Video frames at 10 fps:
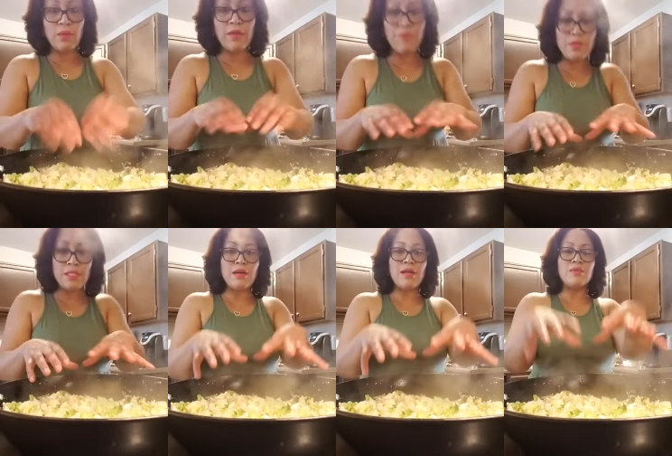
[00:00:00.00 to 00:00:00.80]
I first
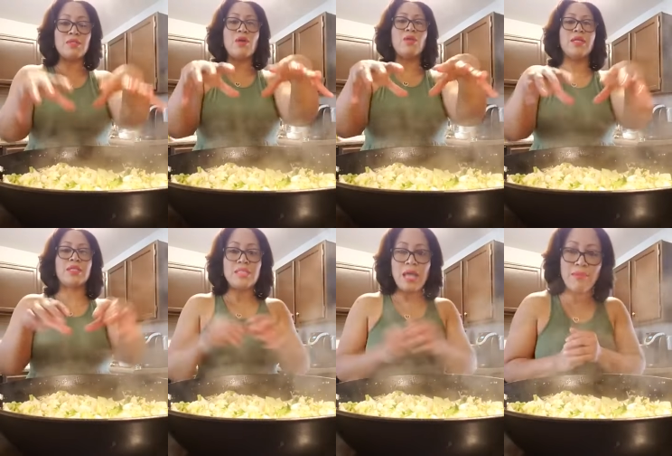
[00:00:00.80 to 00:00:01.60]
started, it was all the way at the
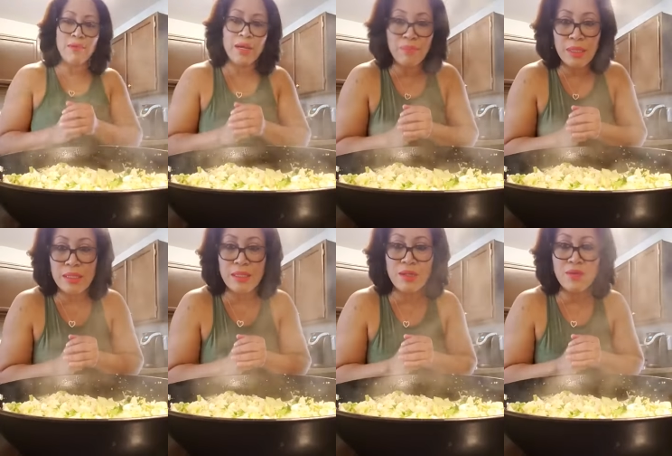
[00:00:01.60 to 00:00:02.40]
top, right?
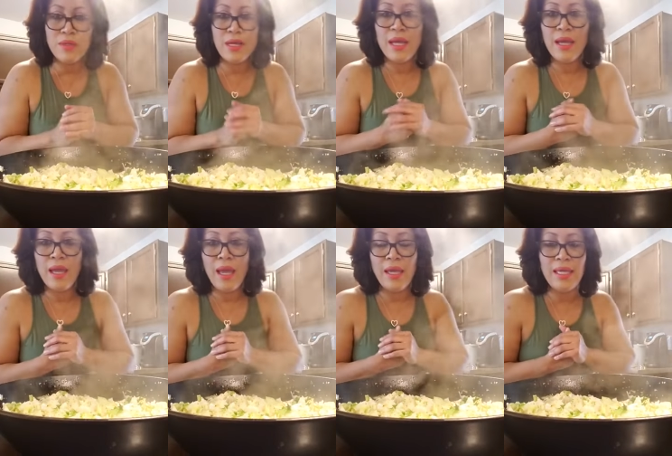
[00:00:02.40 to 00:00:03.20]
Busting over.
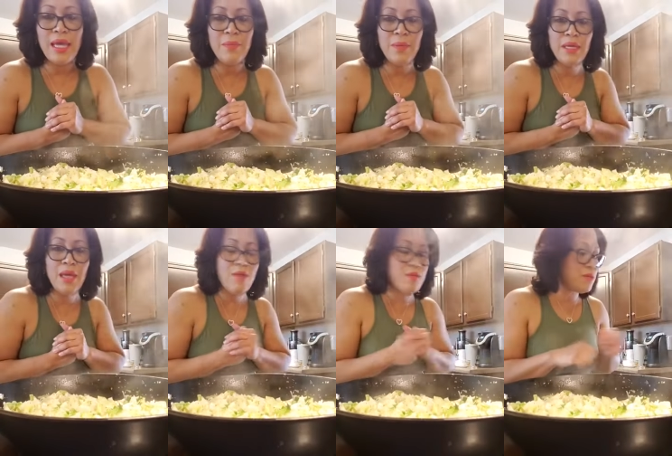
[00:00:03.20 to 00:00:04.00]
Hey, KP,
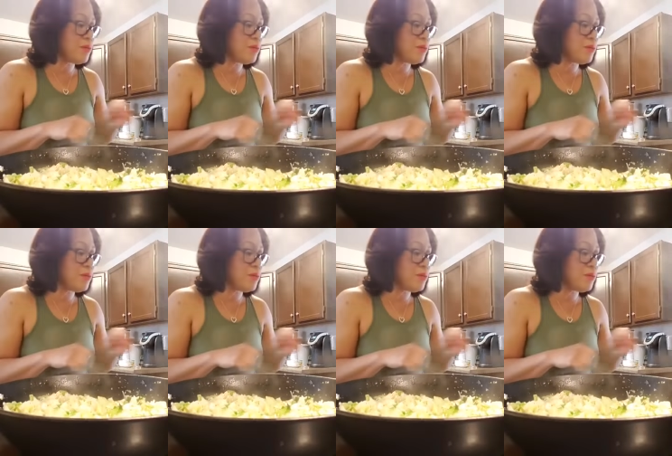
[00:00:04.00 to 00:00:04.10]
how are you?